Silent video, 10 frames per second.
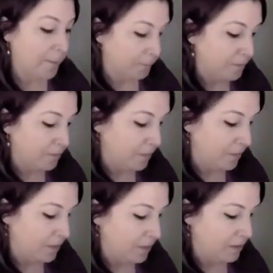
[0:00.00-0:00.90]

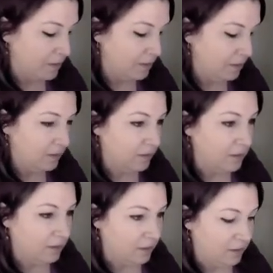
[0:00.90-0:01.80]

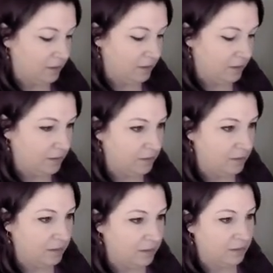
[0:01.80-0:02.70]

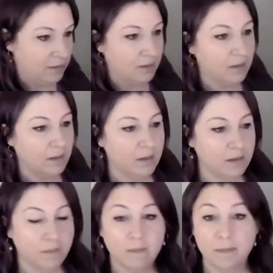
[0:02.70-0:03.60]

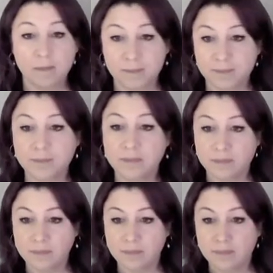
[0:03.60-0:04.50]

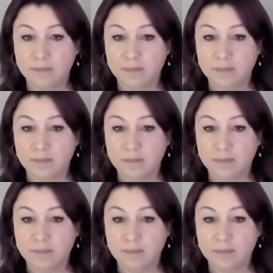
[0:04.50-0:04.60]
(silent)